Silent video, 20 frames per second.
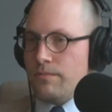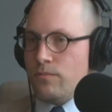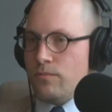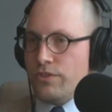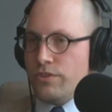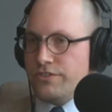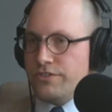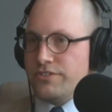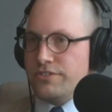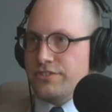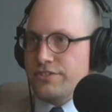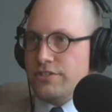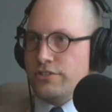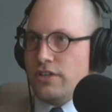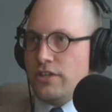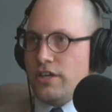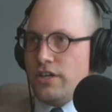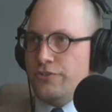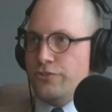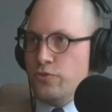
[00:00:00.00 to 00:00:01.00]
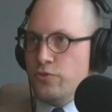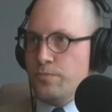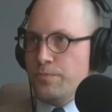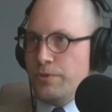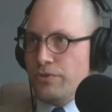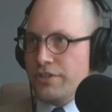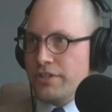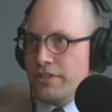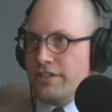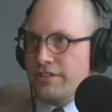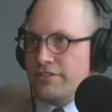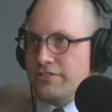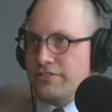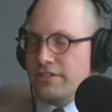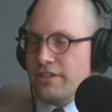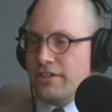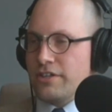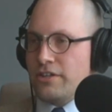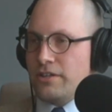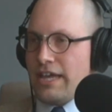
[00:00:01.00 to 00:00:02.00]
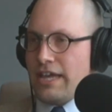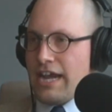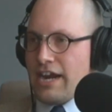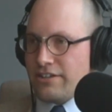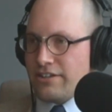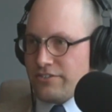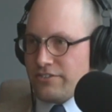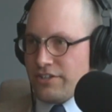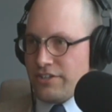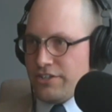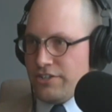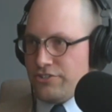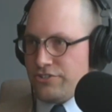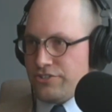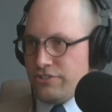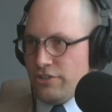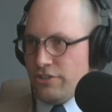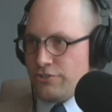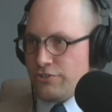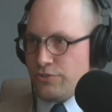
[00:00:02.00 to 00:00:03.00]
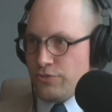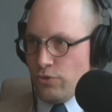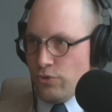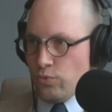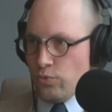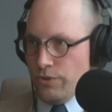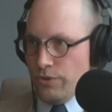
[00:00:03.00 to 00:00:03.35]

This is a new building that's going to act as an addition onto an old one.